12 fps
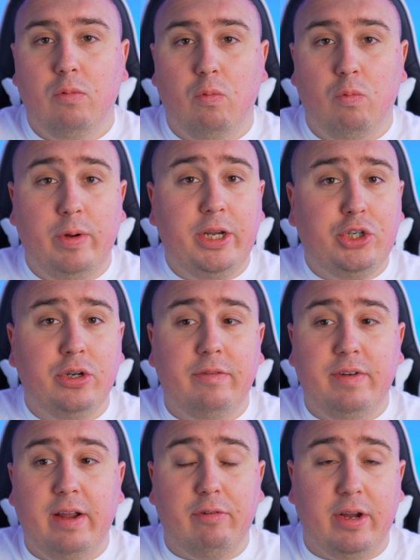we should
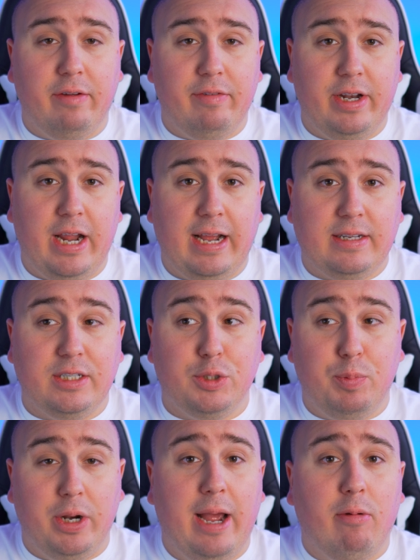have never given access,
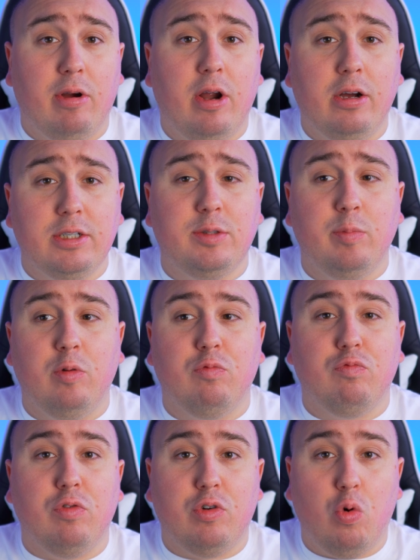but our customer
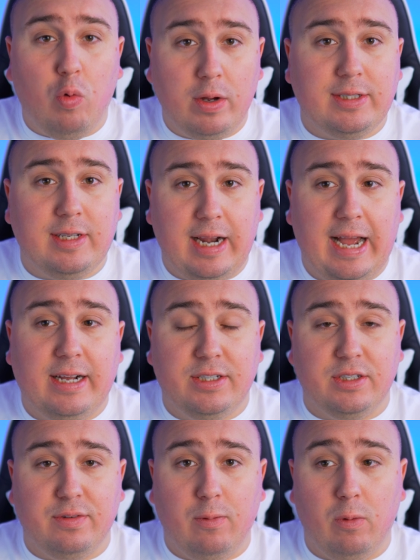requested
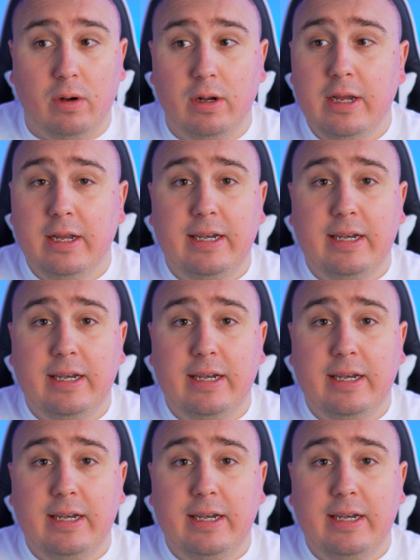access for it.